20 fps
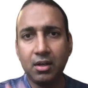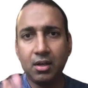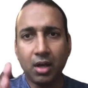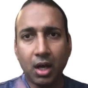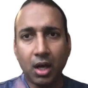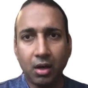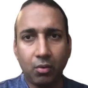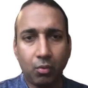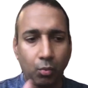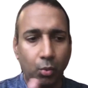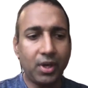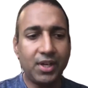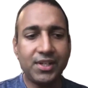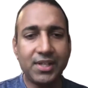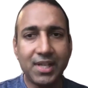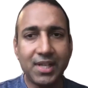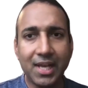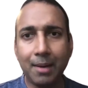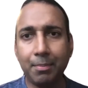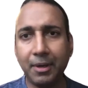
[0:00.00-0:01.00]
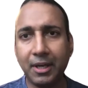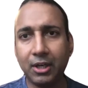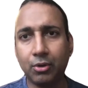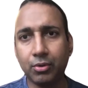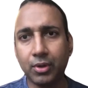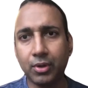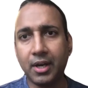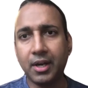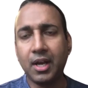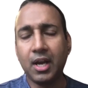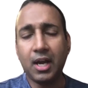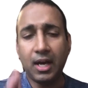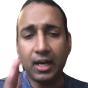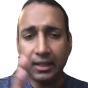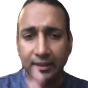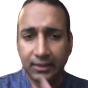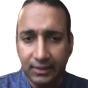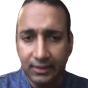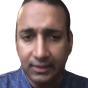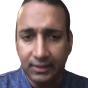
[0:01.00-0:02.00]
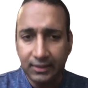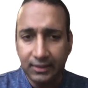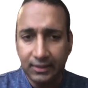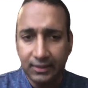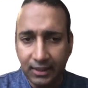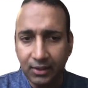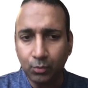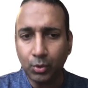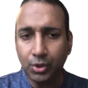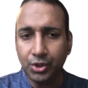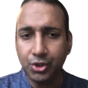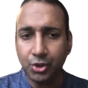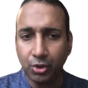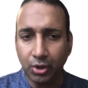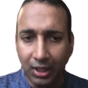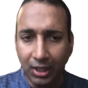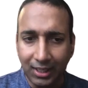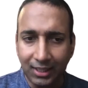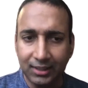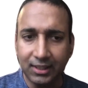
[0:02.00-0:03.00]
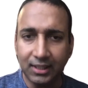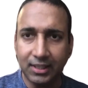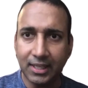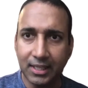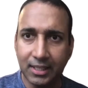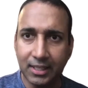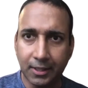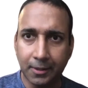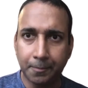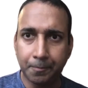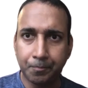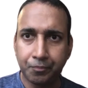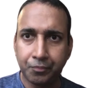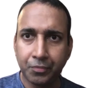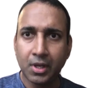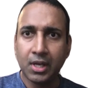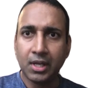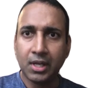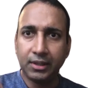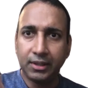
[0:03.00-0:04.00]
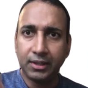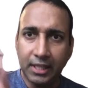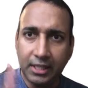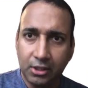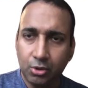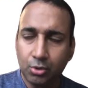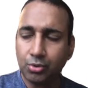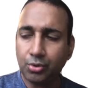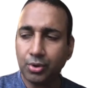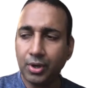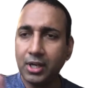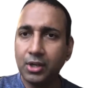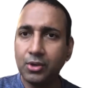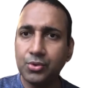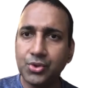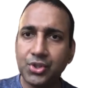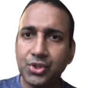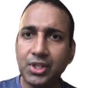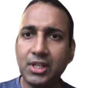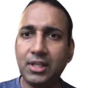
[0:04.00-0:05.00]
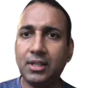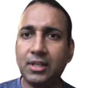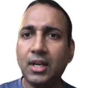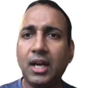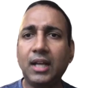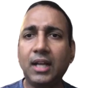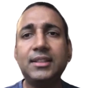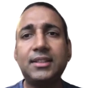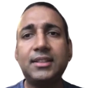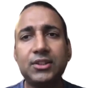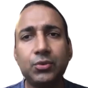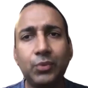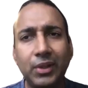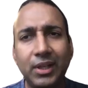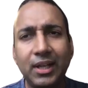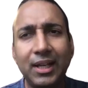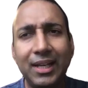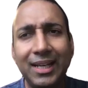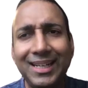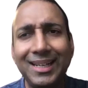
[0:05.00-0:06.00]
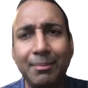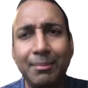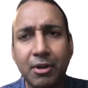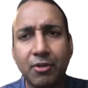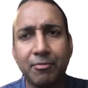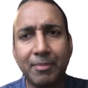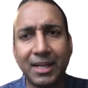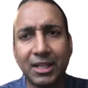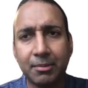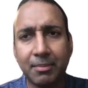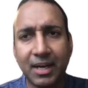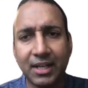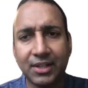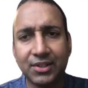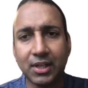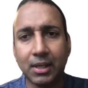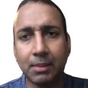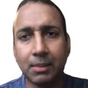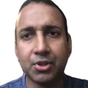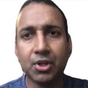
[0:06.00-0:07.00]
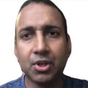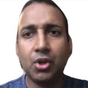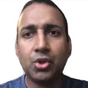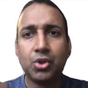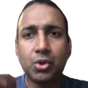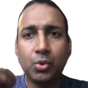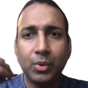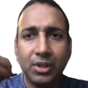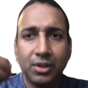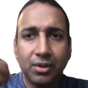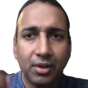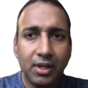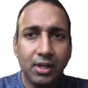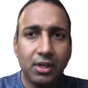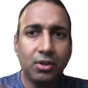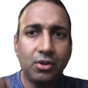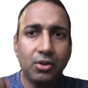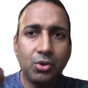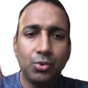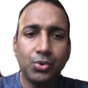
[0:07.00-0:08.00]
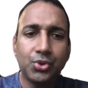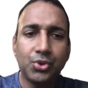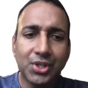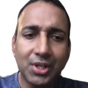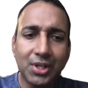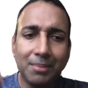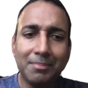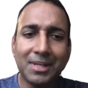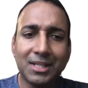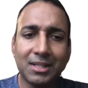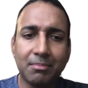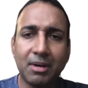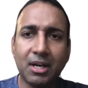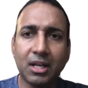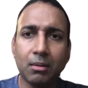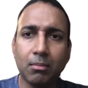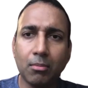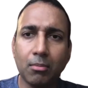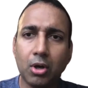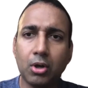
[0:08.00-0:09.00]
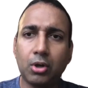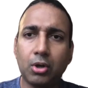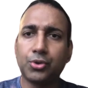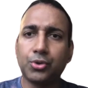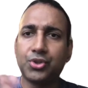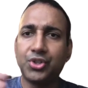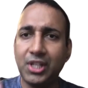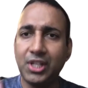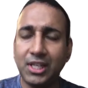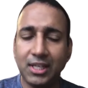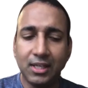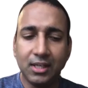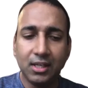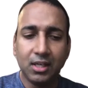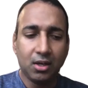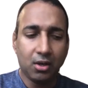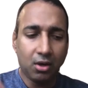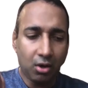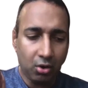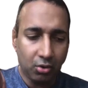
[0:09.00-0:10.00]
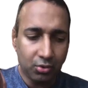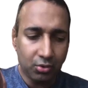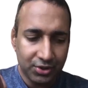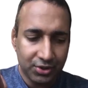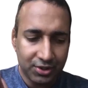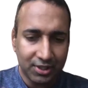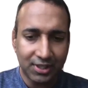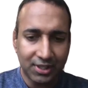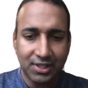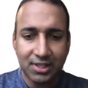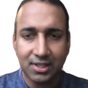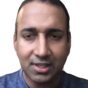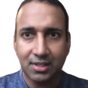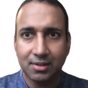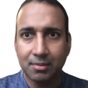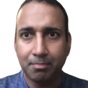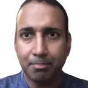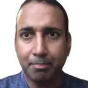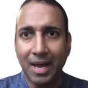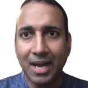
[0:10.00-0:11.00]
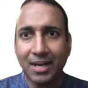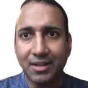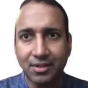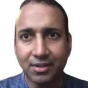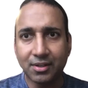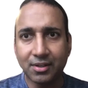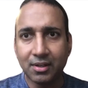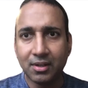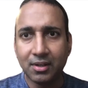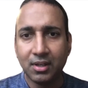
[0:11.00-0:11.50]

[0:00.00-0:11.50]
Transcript: What is happening to that? And then once you collect the data, then you try to see, and this is where a little bit of mathematics helps. So we try to use some mathematical model to see, oh, is this pattern